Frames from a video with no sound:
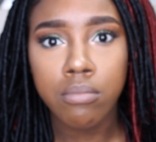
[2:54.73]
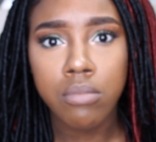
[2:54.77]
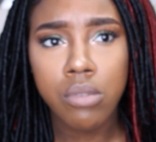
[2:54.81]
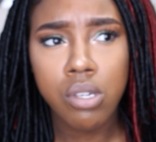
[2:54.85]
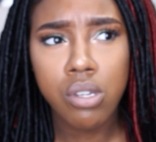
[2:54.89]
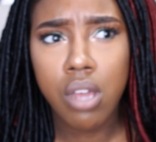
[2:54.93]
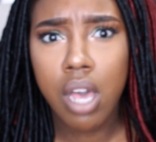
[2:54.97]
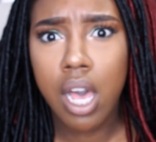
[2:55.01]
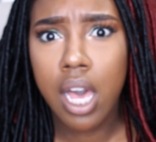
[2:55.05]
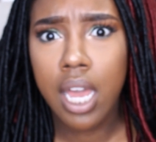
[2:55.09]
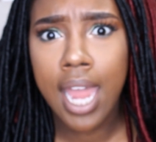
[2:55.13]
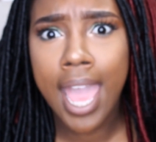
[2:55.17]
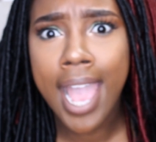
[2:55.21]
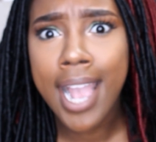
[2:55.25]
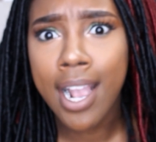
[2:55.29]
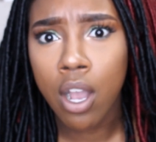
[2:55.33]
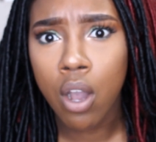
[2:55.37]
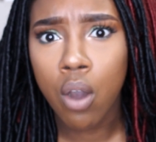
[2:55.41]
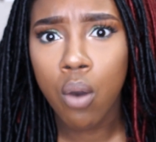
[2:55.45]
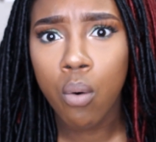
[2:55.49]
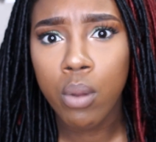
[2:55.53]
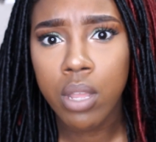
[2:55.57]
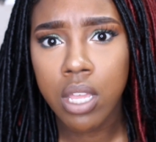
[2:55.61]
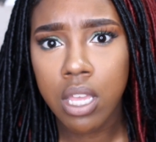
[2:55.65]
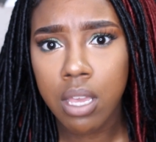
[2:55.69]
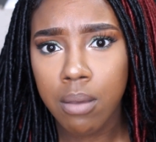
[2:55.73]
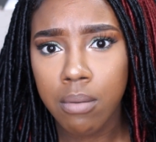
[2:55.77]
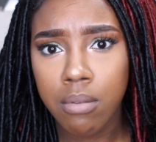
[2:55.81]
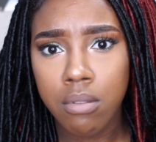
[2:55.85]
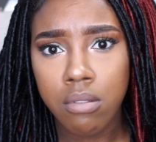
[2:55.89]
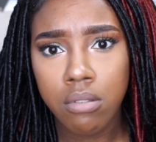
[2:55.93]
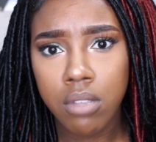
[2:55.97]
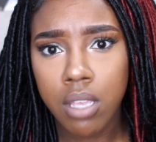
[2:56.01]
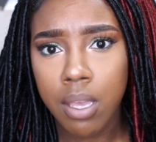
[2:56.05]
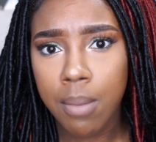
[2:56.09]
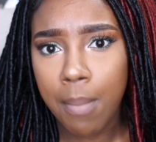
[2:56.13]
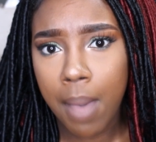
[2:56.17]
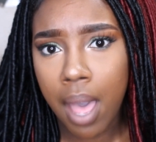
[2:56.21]
You know how that go when
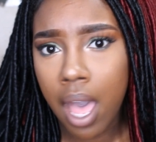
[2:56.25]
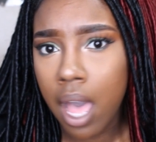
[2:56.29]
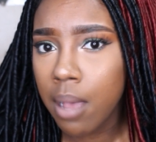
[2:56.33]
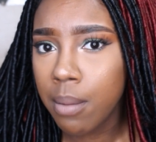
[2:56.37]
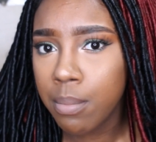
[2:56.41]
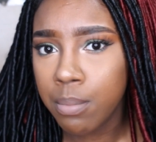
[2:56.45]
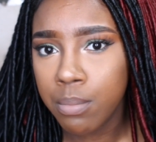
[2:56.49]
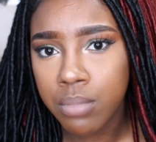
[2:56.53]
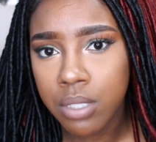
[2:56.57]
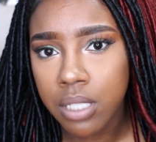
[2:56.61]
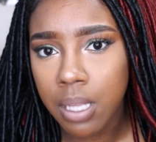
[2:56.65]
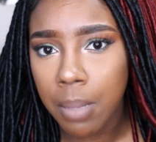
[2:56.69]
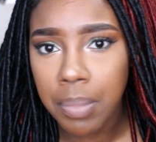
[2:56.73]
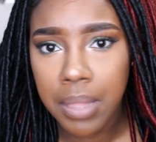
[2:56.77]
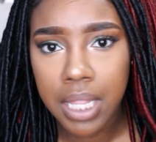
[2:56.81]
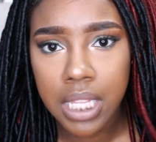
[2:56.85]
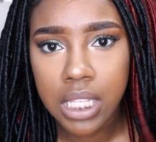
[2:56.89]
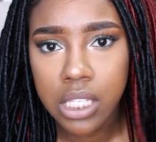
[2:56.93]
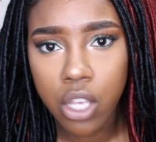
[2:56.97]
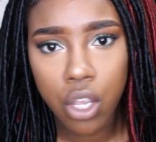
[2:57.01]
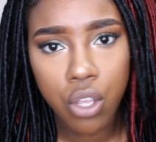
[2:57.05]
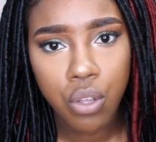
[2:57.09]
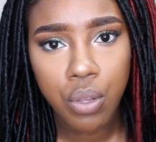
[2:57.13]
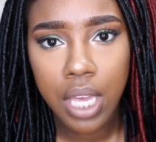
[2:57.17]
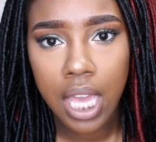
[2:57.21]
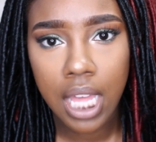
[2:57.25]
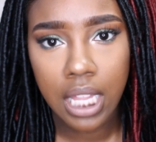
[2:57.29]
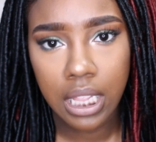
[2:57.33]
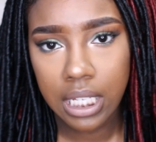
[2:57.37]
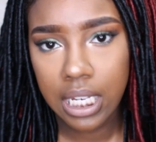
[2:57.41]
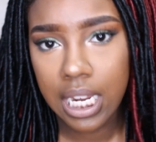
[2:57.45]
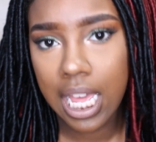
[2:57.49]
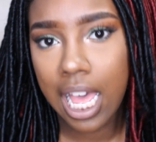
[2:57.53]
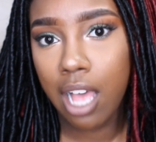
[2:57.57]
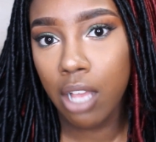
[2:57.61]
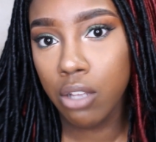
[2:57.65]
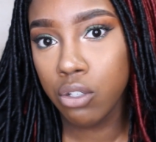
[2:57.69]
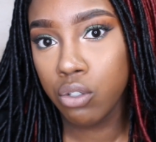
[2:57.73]
your mom something tell you can't
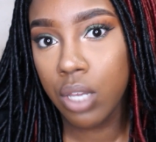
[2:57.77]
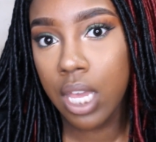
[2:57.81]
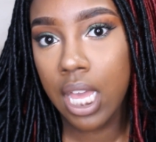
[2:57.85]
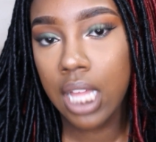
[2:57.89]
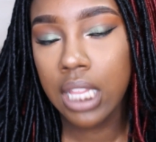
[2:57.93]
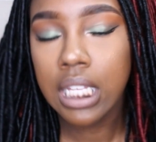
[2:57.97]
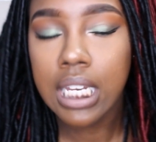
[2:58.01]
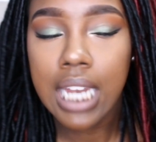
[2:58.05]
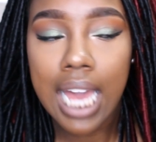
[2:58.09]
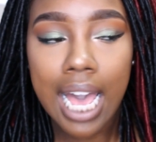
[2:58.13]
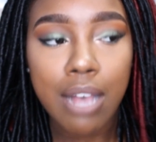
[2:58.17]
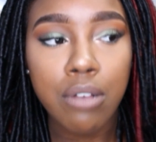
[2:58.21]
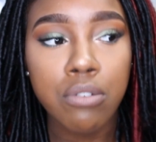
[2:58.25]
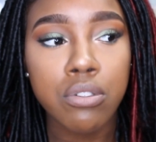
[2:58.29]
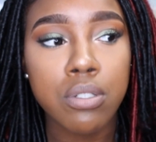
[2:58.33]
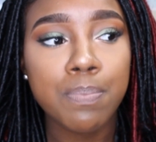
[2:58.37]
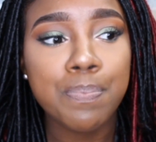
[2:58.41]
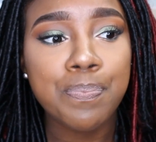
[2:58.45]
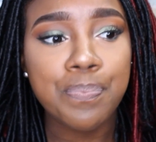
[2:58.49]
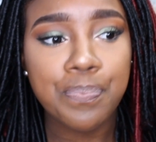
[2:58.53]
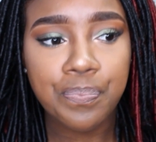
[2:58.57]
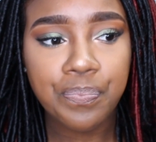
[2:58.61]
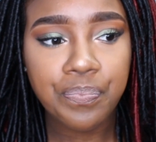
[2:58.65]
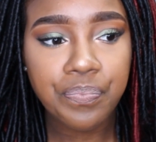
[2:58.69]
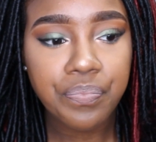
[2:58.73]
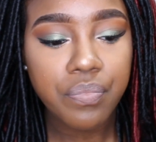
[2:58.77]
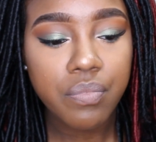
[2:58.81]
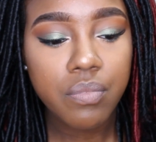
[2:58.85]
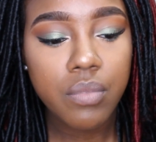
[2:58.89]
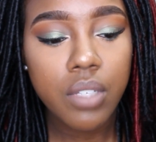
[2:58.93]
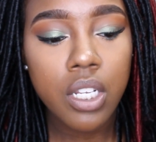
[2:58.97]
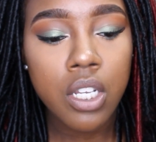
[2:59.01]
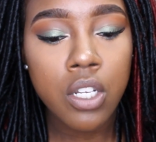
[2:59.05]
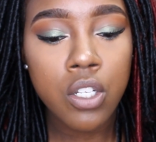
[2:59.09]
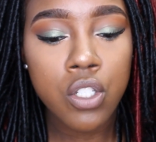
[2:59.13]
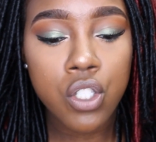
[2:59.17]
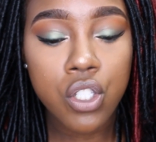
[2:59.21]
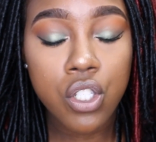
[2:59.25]
leave the house, you can't leave the house.
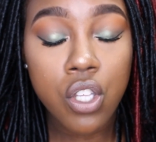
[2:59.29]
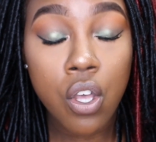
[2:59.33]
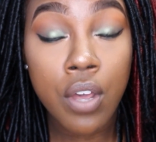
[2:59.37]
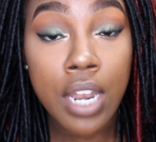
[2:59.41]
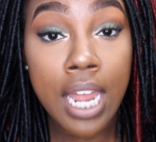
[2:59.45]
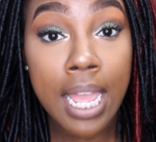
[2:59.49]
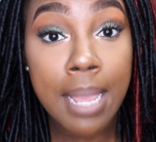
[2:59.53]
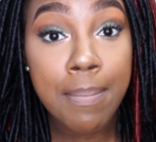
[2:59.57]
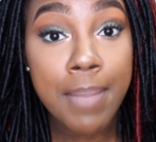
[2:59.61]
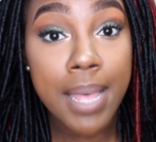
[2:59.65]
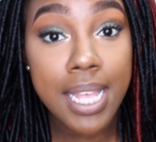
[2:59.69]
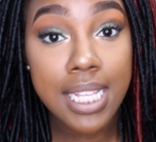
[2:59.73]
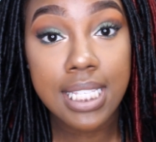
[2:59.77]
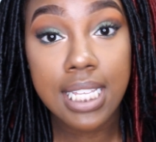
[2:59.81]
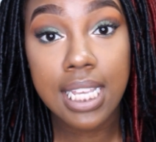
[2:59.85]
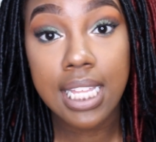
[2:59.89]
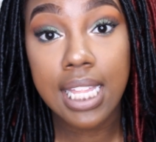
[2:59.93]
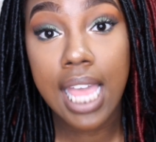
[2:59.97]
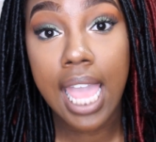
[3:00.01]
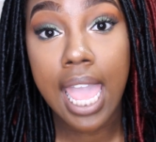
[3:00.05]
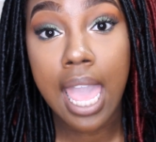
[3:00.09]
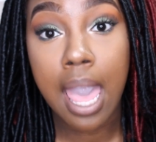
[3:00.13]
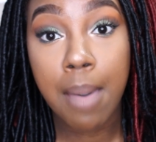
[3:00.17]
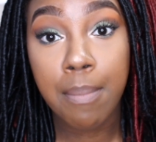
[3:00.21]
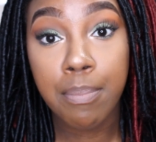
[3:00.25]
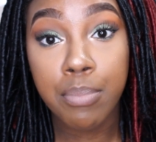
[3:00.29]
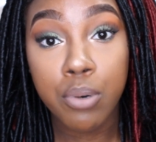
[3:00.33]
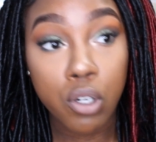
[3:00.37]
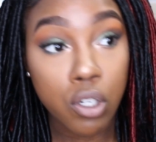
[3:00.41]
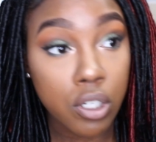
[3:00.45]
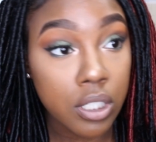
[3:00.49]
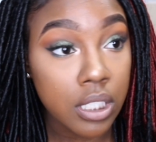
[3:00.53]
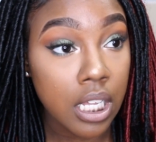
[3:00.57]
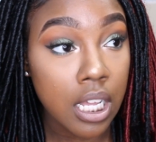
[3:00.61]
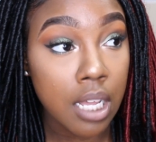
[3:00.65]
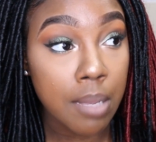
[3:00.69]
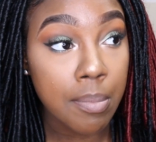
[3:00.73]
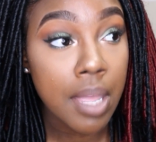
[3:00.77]
So they basically had
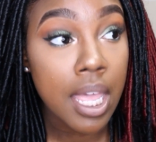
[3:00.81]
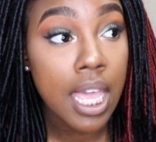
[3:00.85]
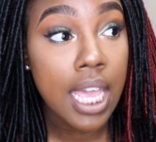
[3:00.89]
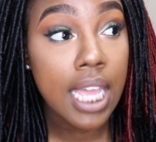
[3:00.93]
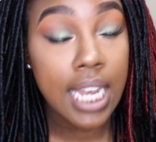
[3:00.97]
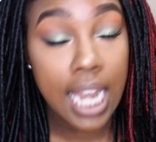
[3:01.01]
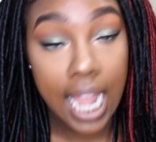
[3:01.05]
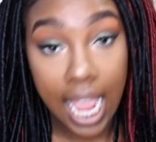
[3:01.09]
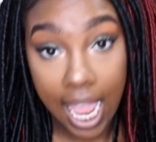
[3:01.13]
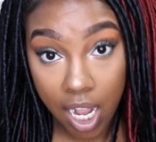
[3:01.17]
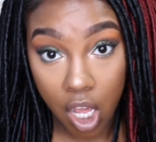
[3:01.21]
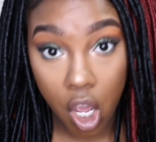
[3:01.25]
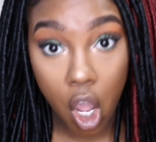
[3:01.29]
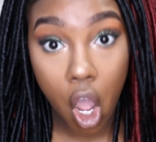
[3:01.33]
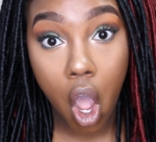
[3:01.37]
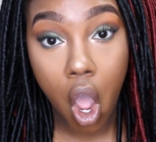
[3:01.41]
pulled up, they had a